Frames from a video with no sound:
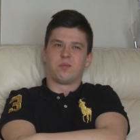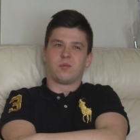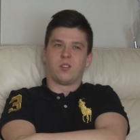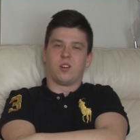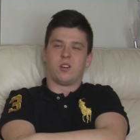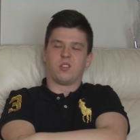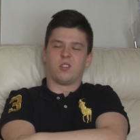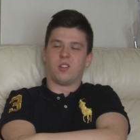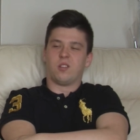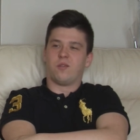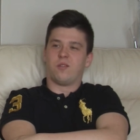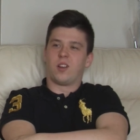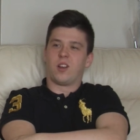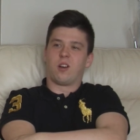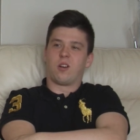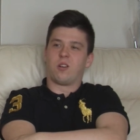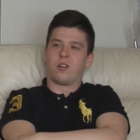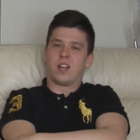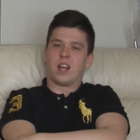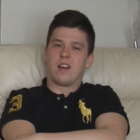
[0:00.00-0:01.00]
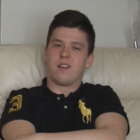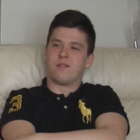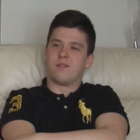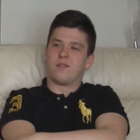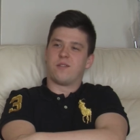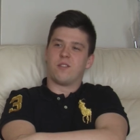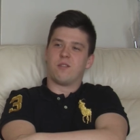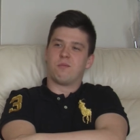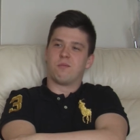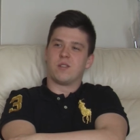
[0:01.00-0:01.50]
I don't think I could ever
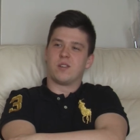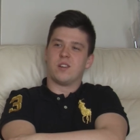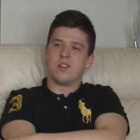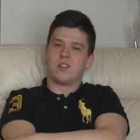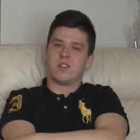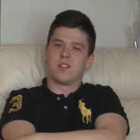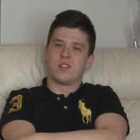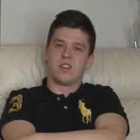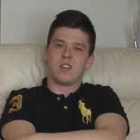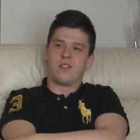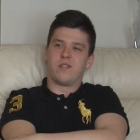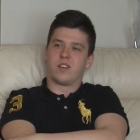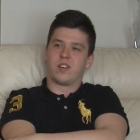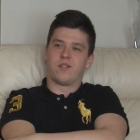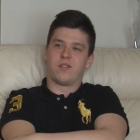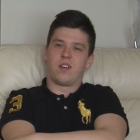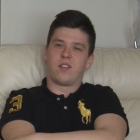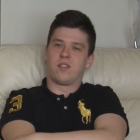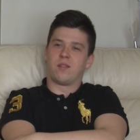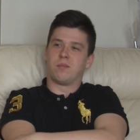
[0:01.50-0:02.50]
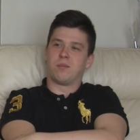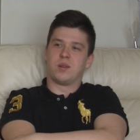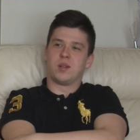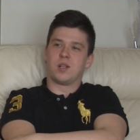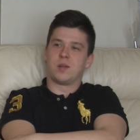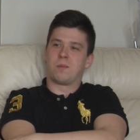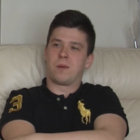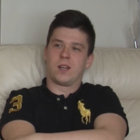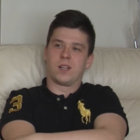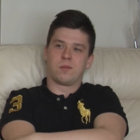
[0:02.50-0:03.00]
feel British, even if I have a British
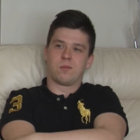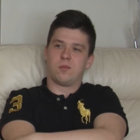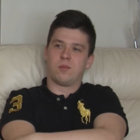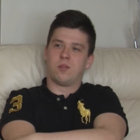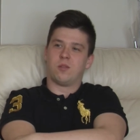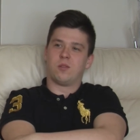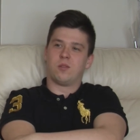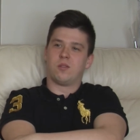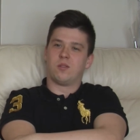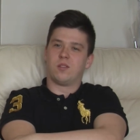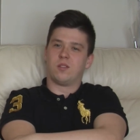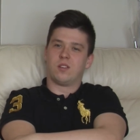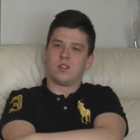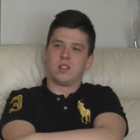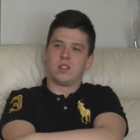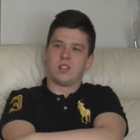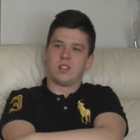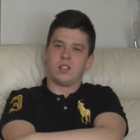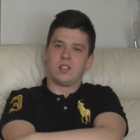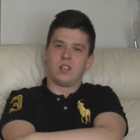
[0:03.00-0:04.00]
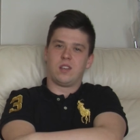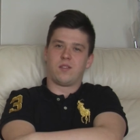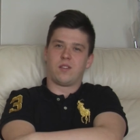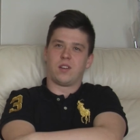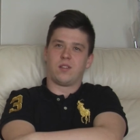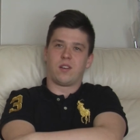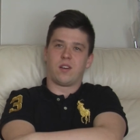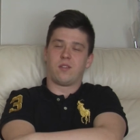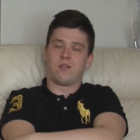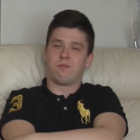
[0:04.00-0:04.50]
passport, even
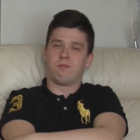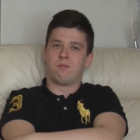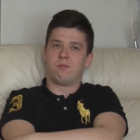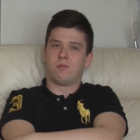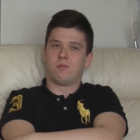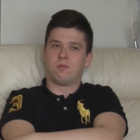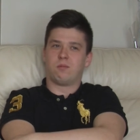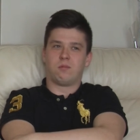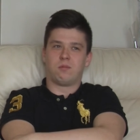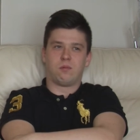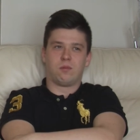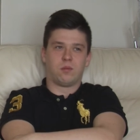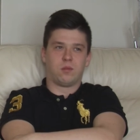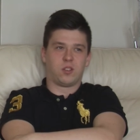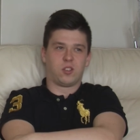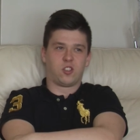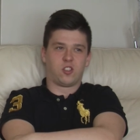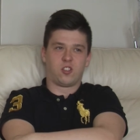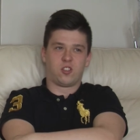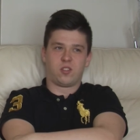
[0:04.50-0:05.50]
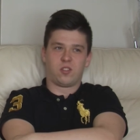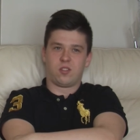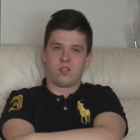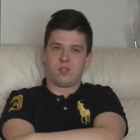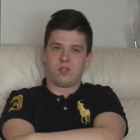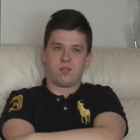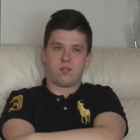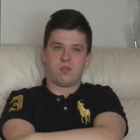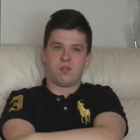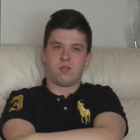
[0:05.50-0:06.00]
if I was
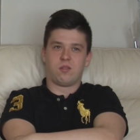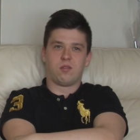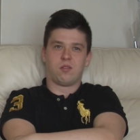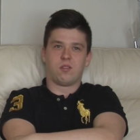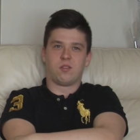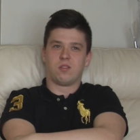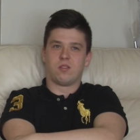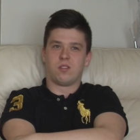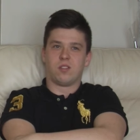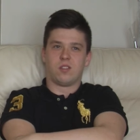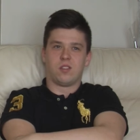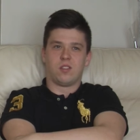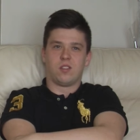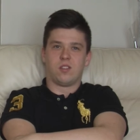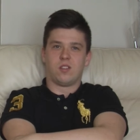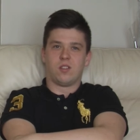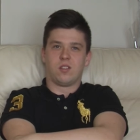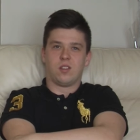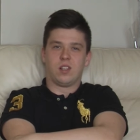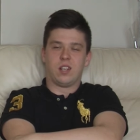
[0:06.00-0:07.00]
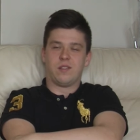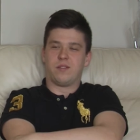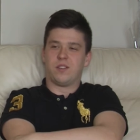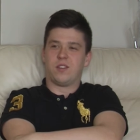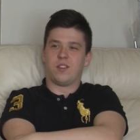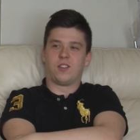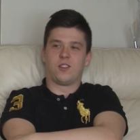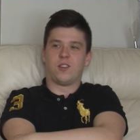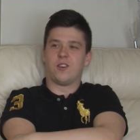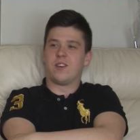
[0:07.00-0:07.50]
living
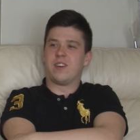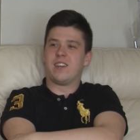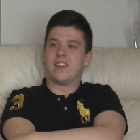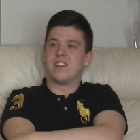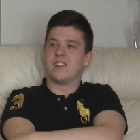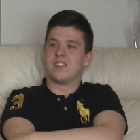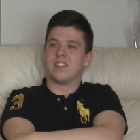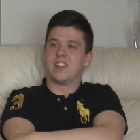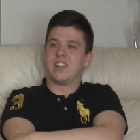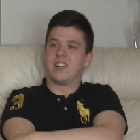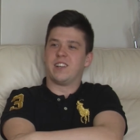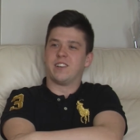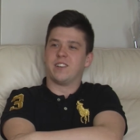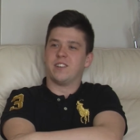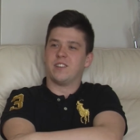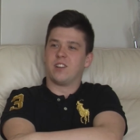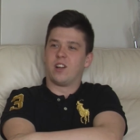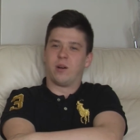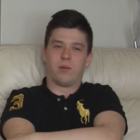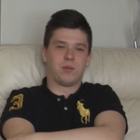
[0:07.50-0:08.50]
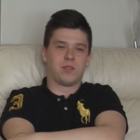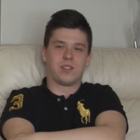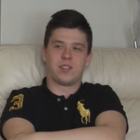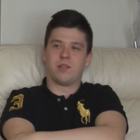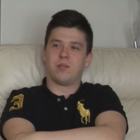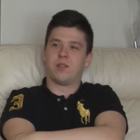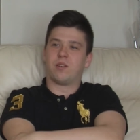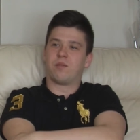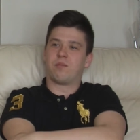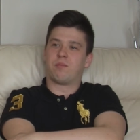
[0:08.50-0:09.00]
30 years in England, I would
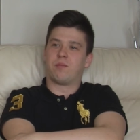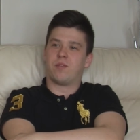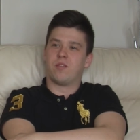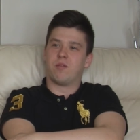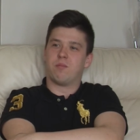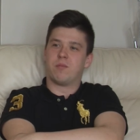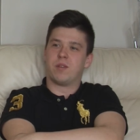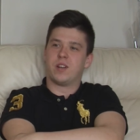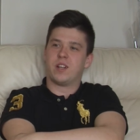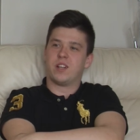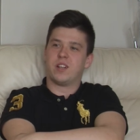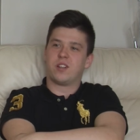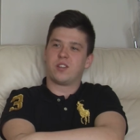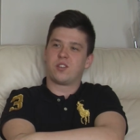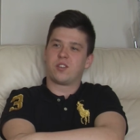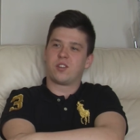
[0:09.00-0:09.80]
still not feel British.